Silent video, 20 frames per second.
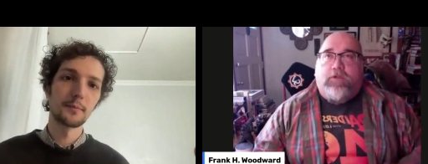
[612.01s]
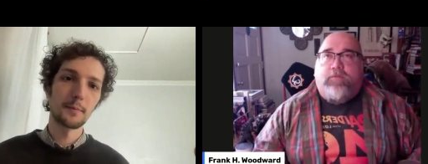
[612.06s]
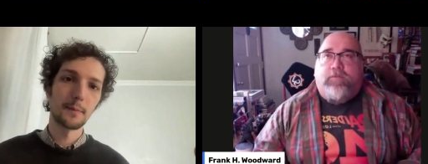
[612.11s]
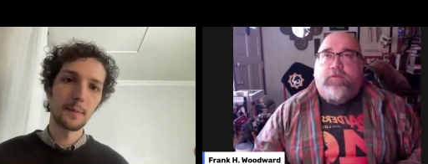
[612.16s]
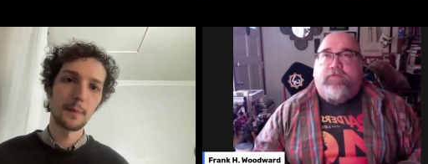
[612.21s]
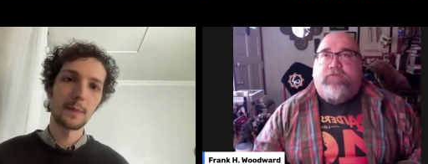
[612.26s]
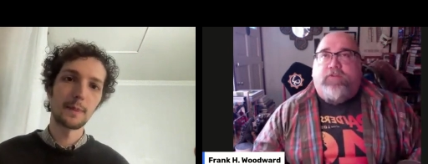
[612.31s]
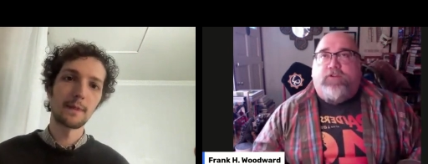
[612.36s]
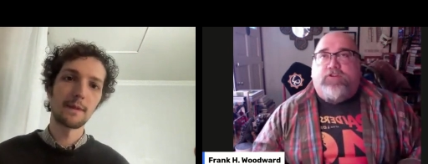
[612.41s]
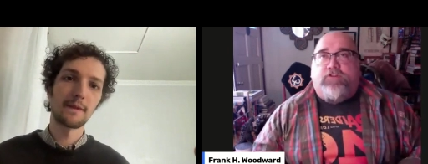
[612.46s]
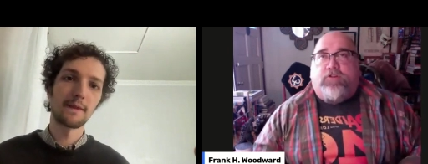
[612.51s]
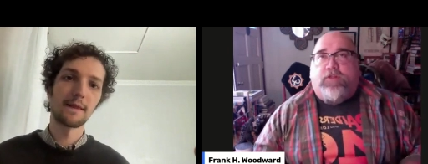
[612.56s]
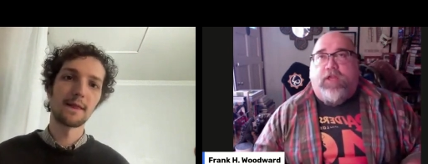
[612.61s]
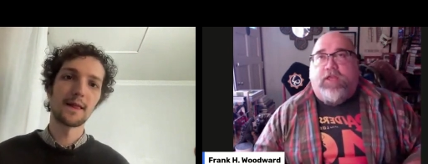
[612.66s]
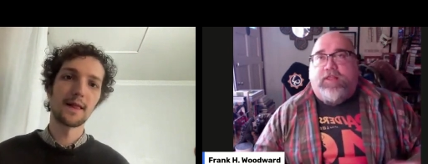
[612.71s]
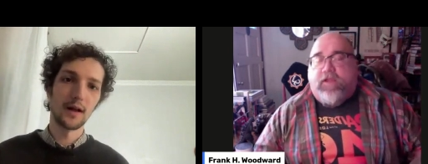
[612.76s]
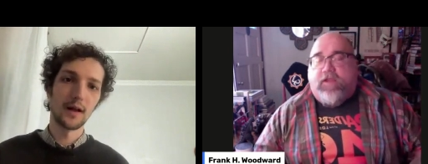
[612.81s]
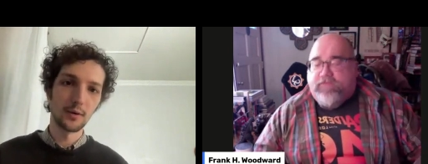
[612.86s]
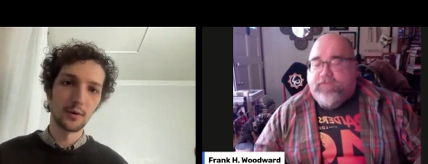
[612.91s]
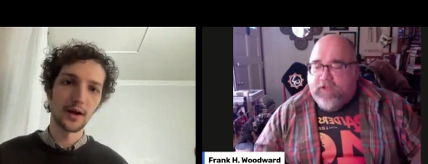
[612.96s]
Speaker 1: going to be feature
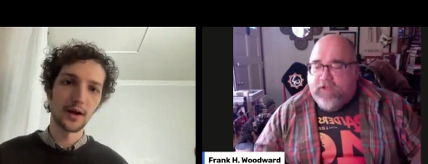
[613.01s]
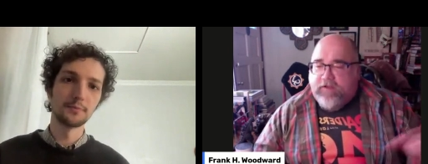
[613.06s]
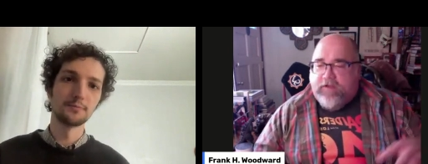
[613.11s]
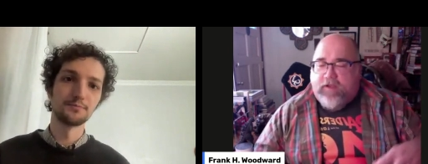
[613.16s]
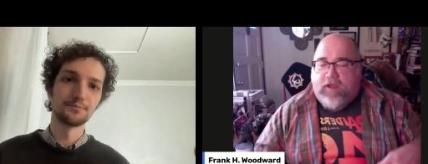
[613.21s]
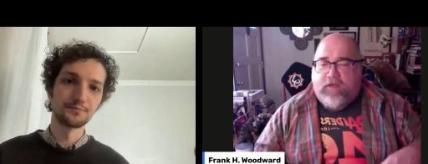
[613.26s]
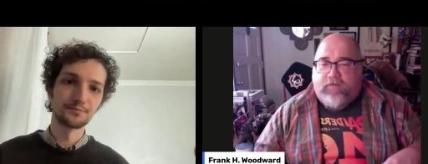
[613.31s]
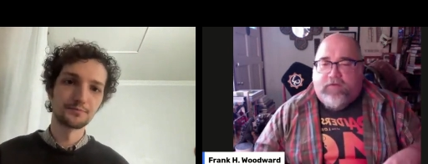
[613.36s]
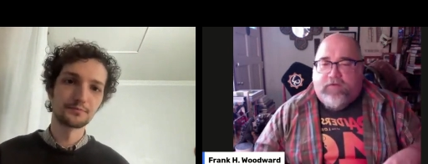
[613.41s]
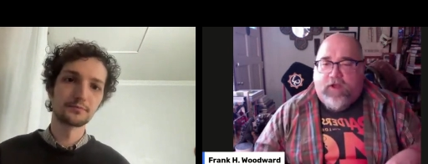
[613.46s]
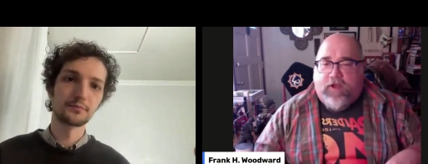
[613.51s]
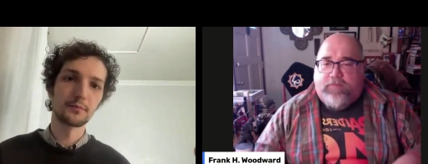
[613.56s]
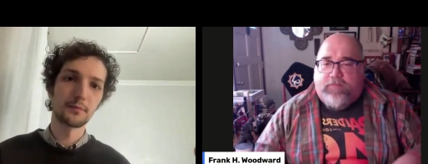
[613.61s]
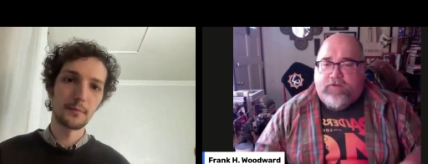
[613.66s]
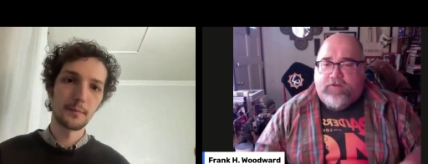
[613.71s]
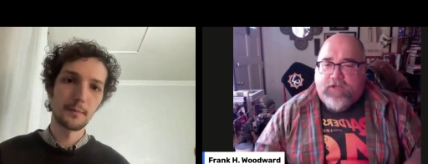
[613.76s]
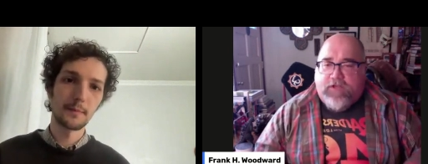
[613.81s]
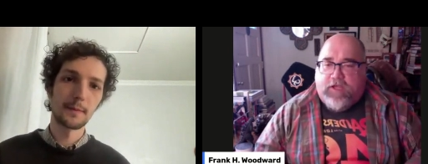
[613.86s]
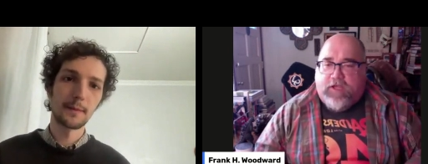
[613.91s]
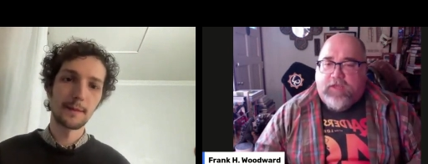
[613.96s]
length. I've done a
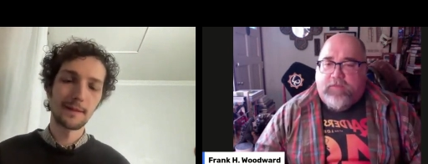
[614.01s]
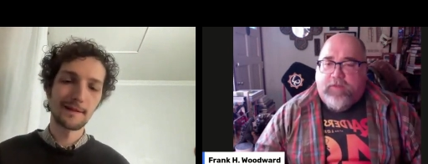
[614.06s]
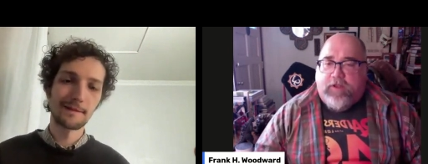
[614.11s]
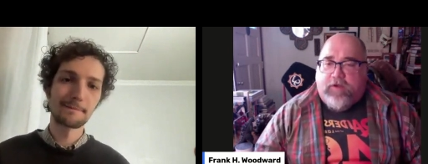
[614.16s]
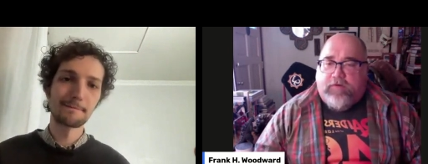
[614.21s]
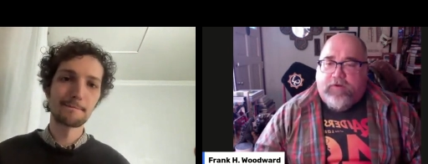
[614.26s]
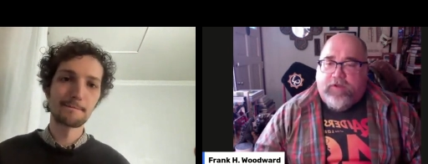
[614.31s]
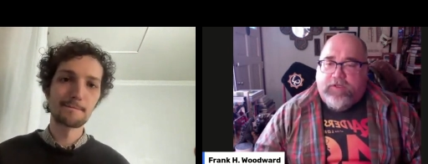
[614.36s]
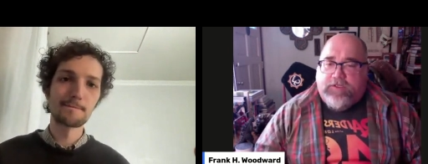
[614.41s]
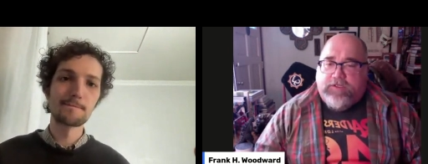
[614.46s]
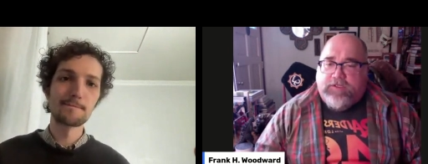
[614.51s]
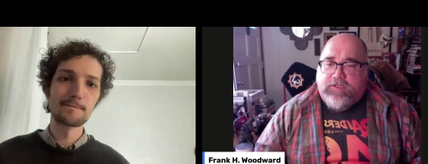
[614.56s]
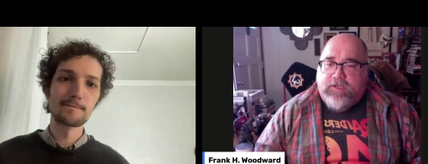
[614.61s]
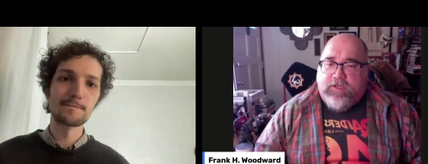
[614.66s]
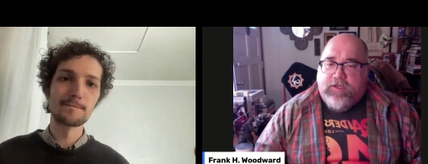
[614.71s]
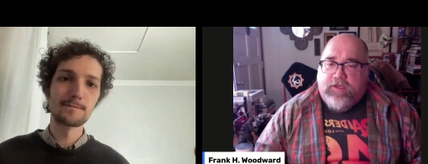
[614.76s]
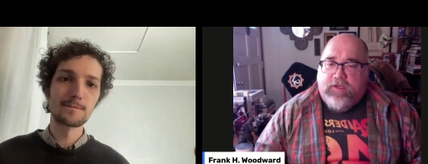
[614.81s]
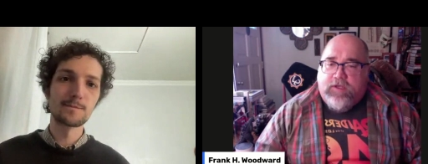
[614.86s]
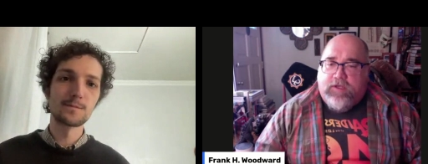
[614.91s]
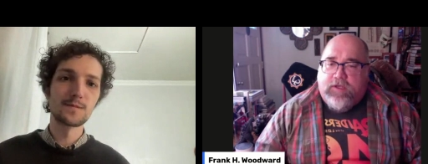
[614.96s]
couple documentaries
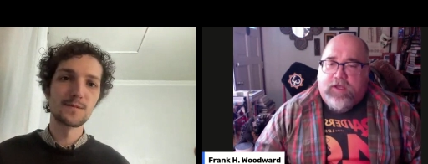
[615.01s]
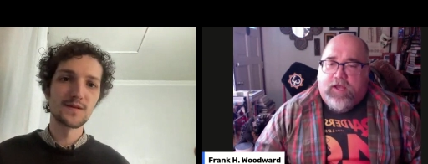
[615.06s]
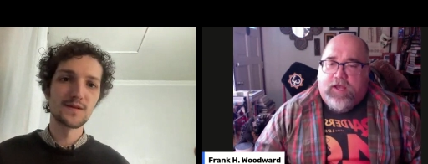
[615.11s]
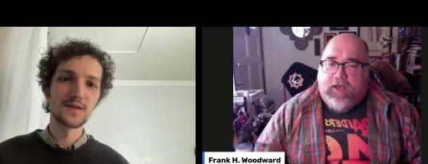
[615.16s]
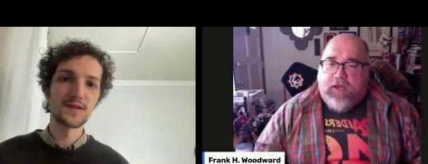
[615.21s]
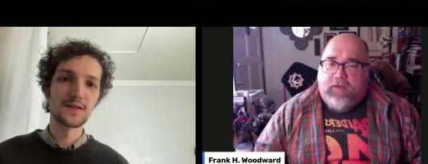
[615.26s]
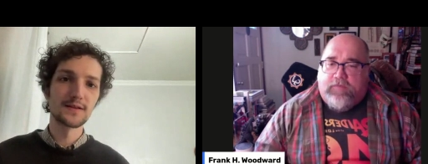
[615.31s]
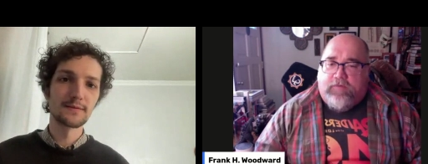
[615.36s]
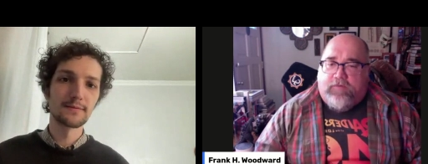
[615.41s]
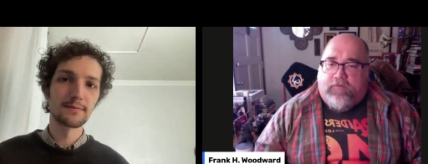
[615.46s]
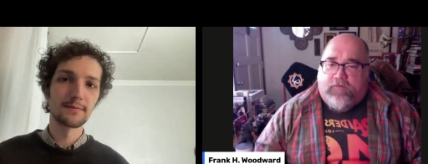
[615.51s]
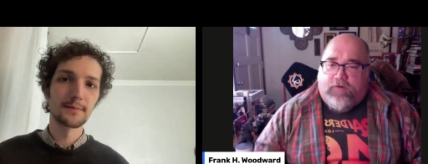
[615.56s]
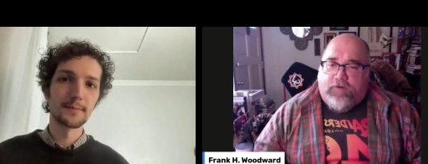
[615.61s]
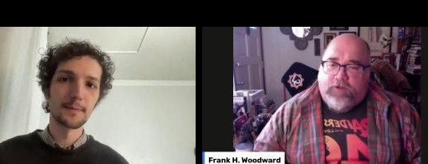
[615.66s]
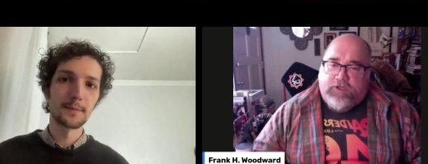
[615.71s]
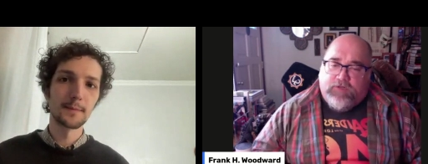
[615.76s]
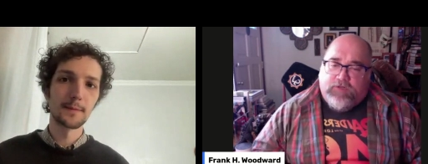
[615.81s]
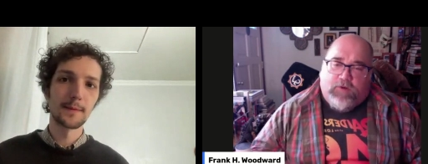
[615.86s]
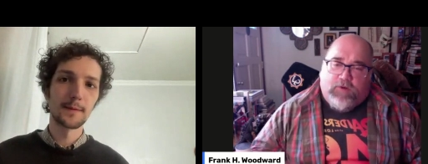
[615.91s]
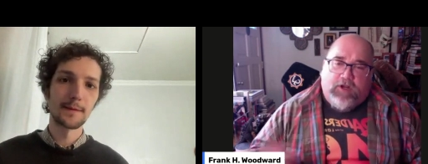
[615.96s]
uh,
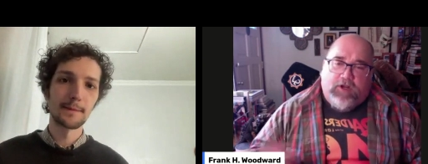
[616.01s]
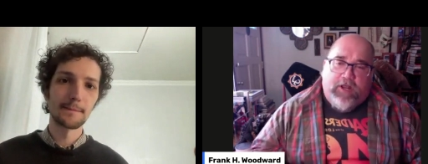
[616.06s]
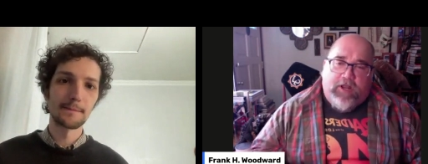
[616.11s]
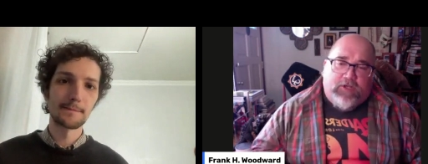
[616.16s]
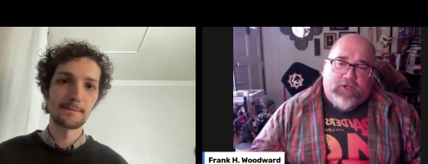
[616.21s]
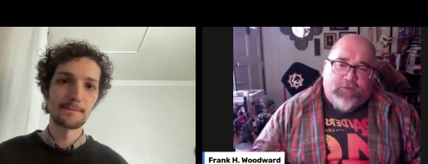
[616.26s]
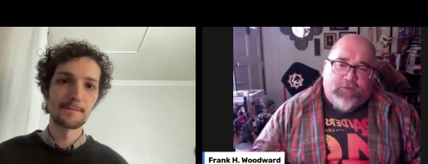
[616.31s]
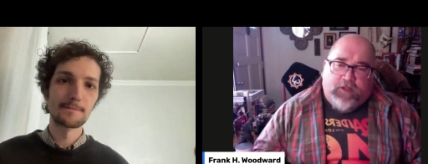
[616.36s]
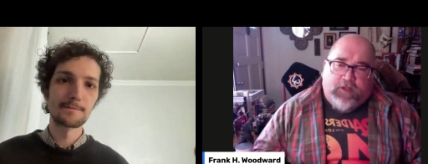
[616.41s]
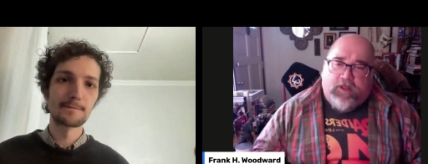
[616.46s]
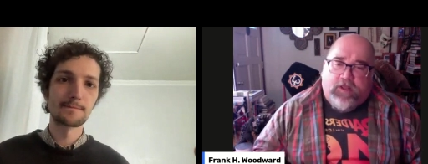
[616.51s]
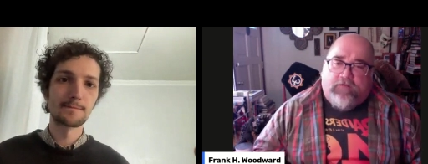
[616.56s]
before there's one on H.P.